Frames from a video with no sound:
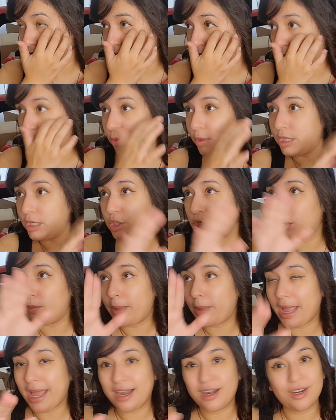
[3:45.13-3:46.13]
The original
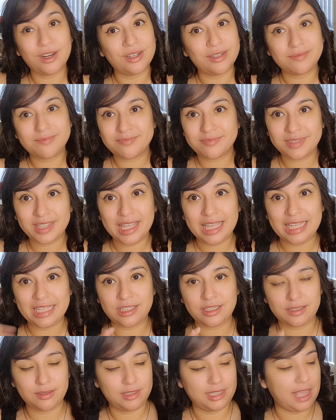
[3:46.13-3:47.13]
pattern
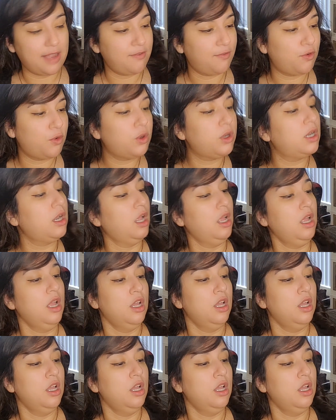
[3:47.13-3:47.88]
is set for.